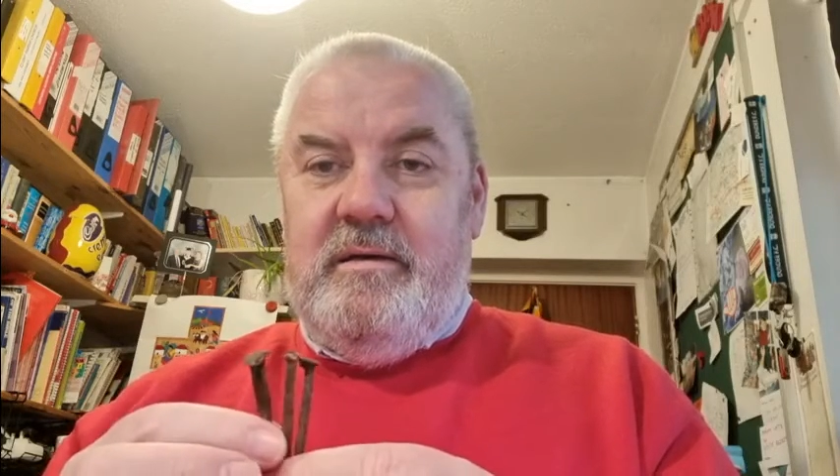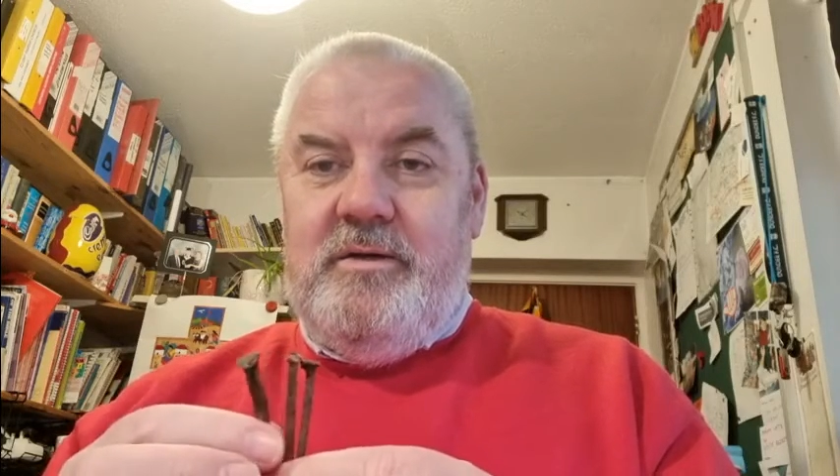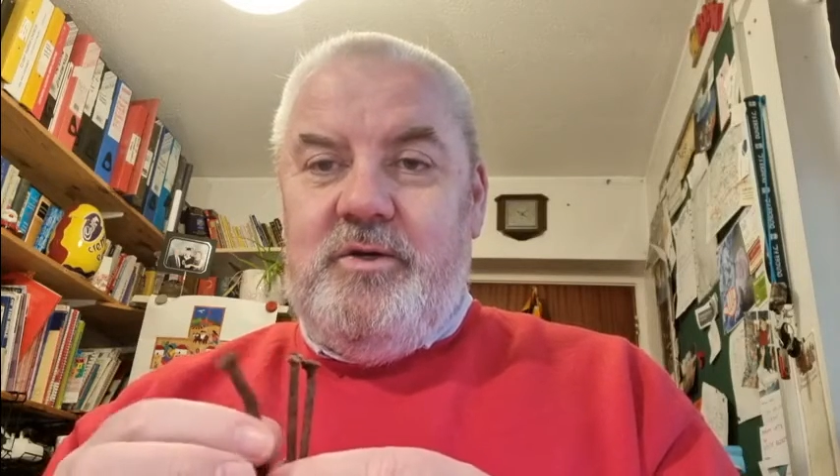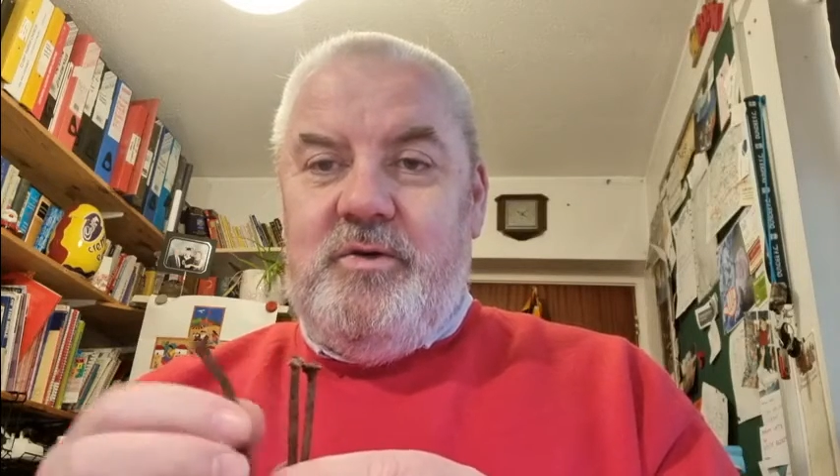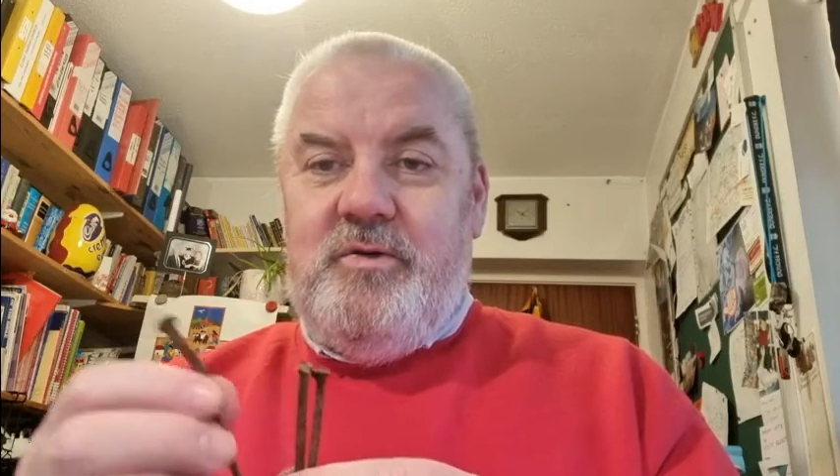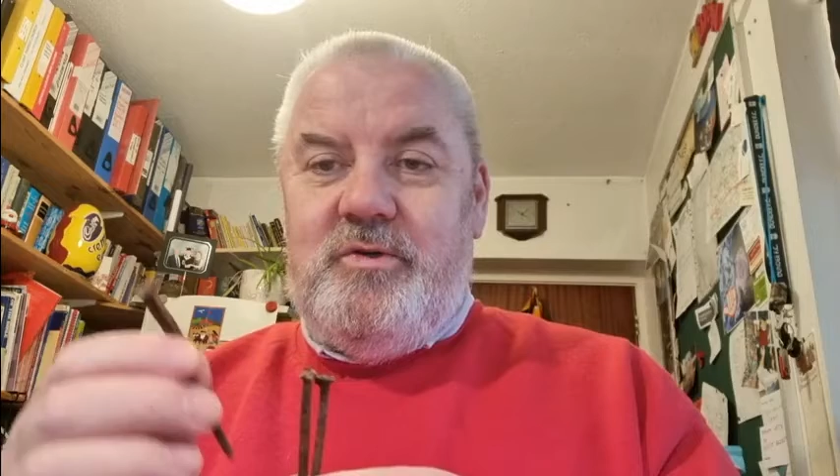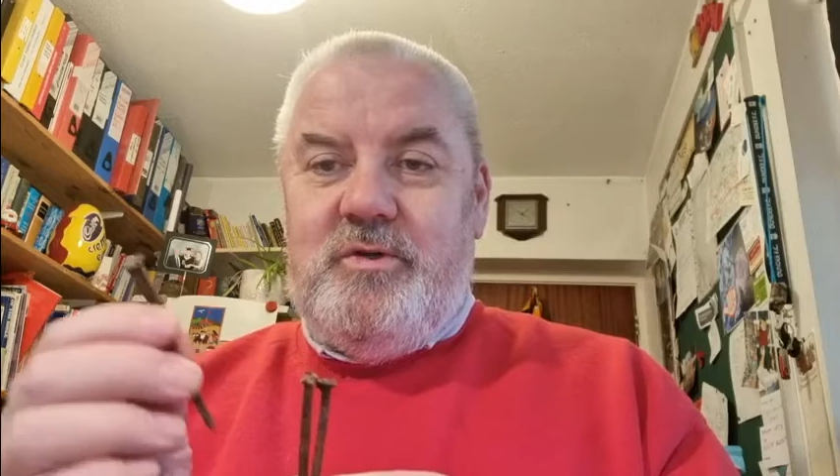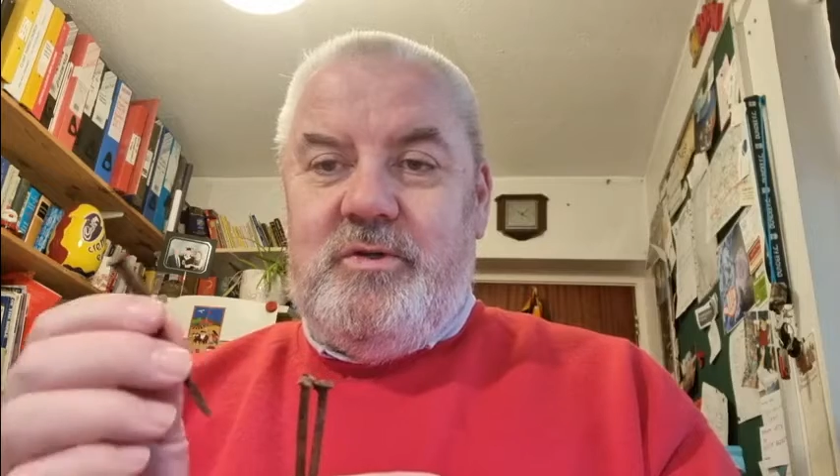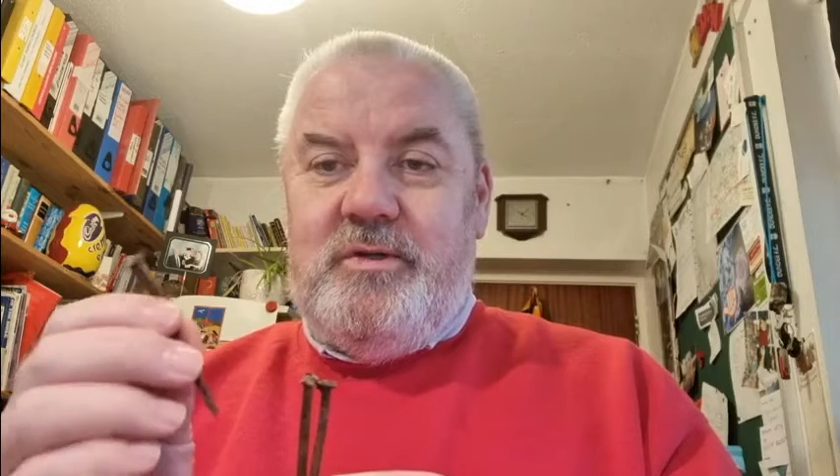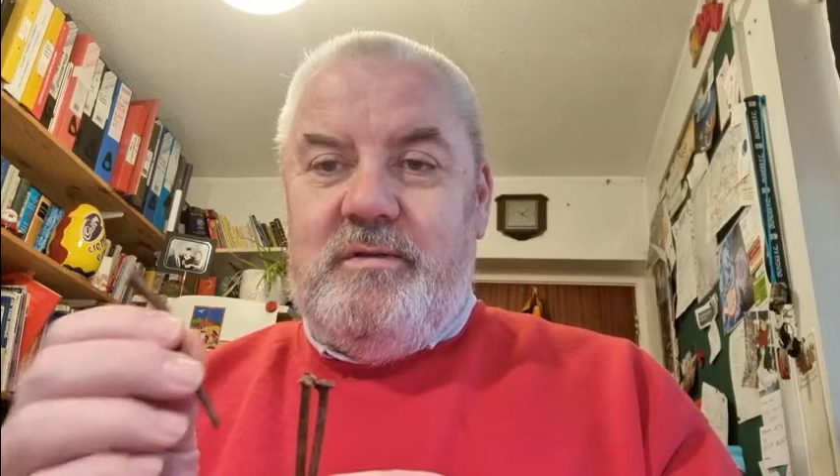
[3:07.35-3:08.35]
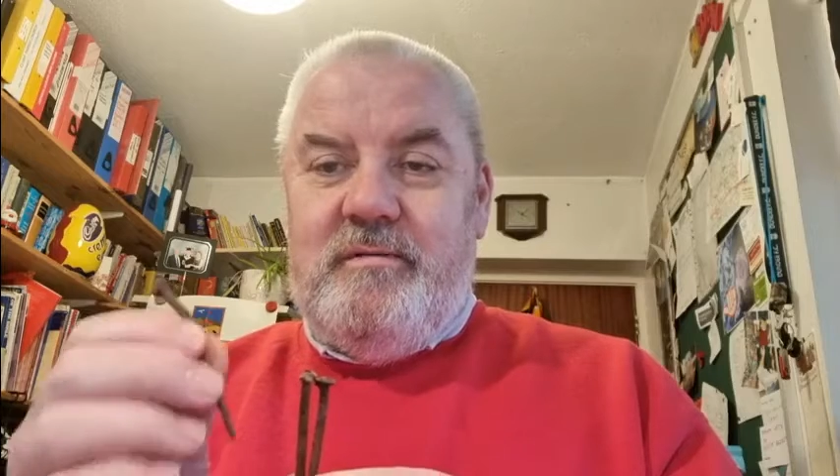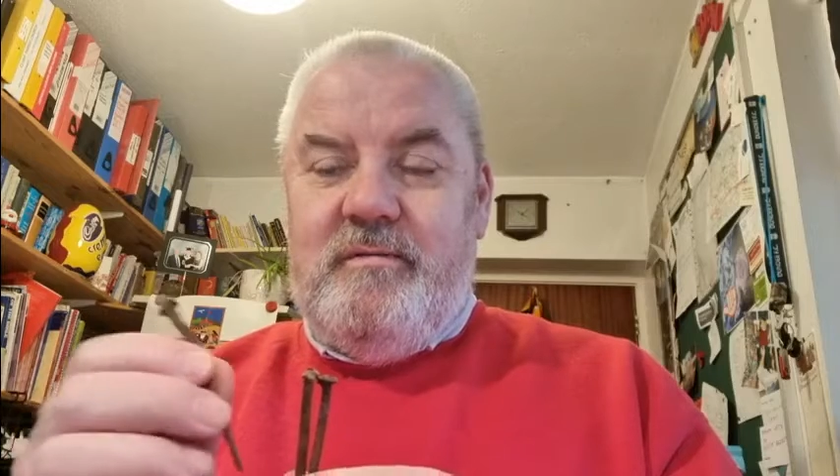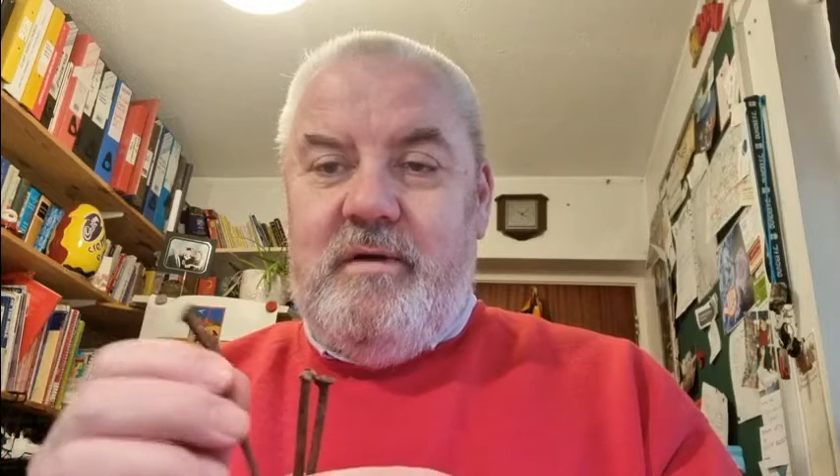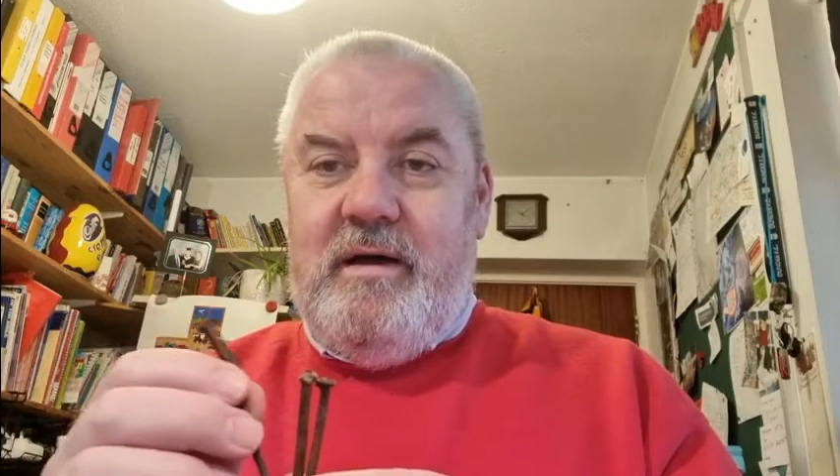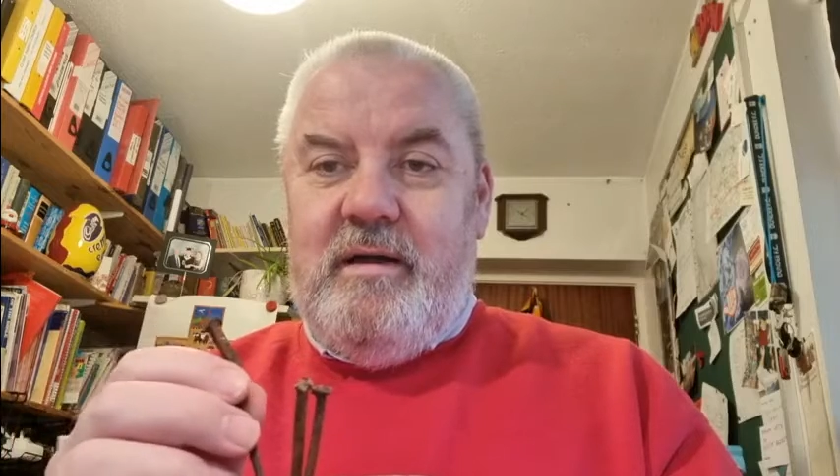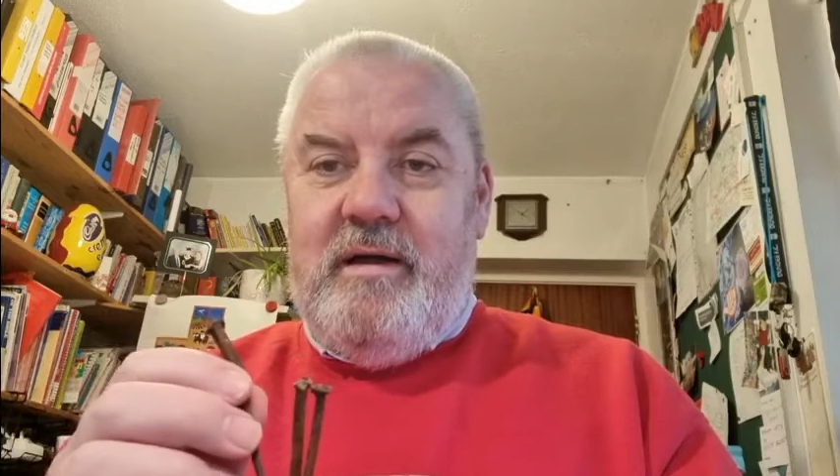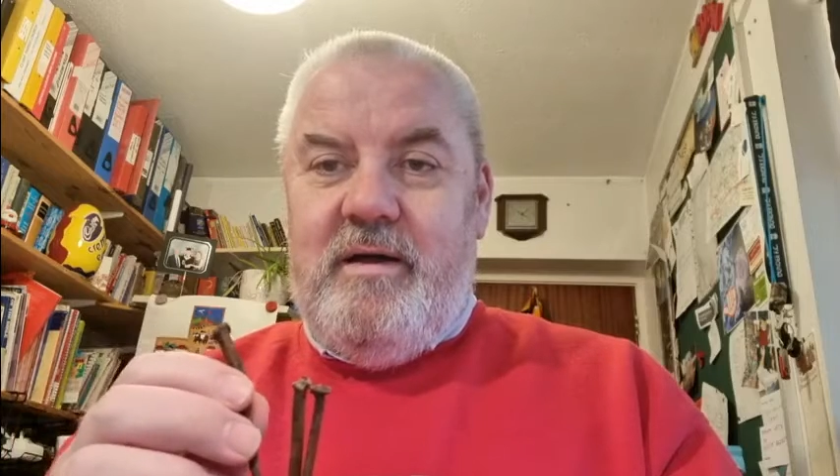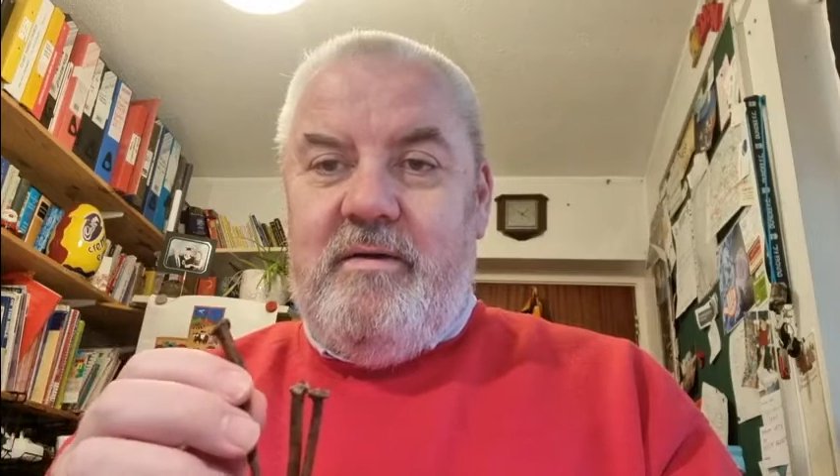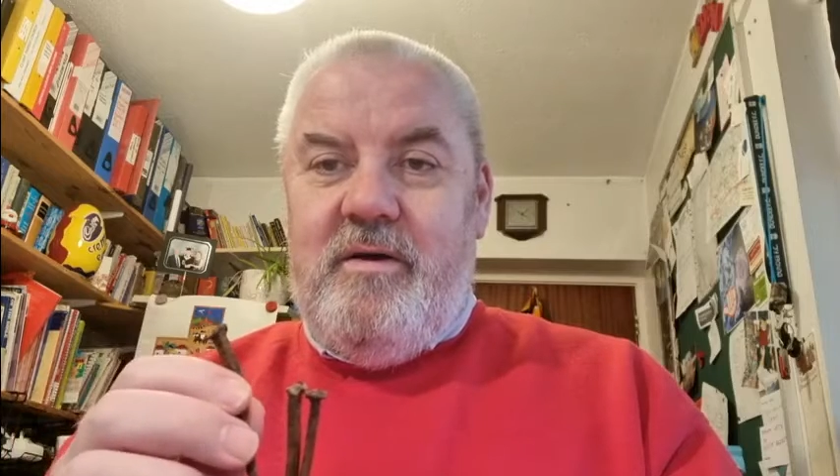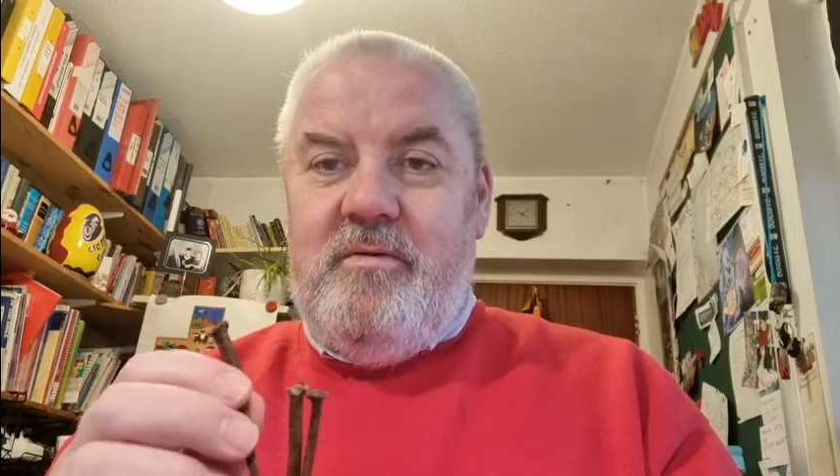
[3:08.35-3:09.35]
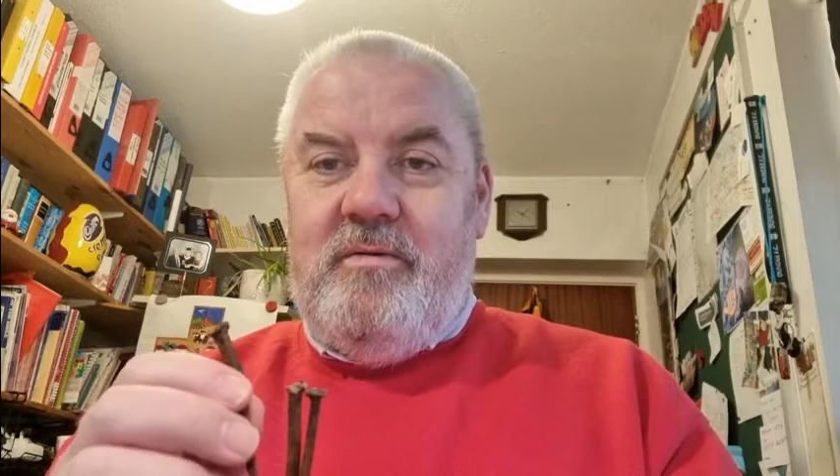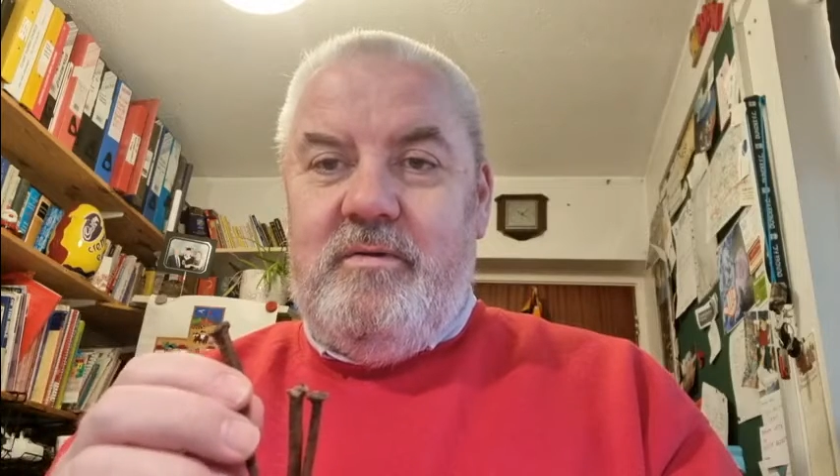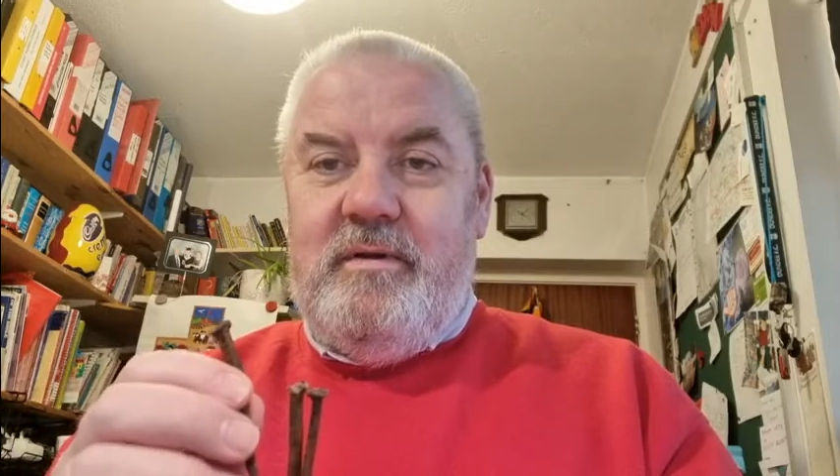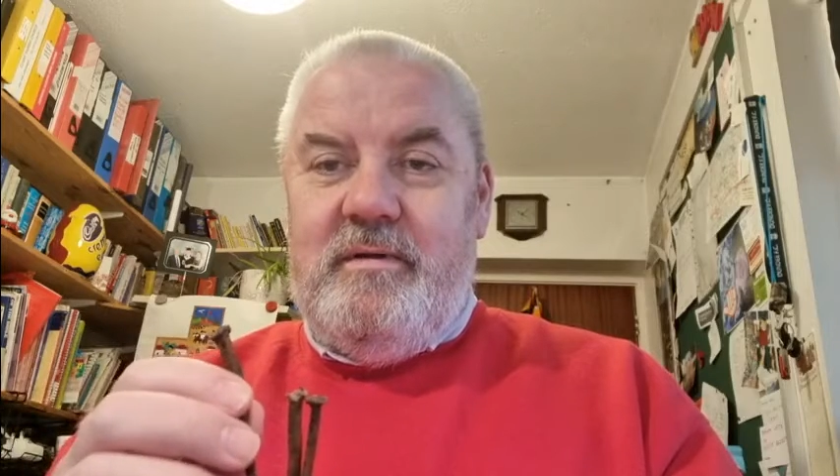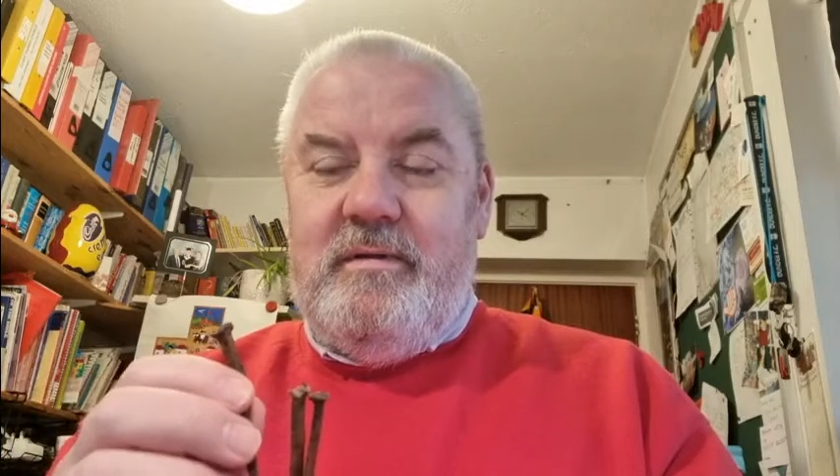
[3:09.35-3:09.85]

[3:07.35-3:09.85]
used around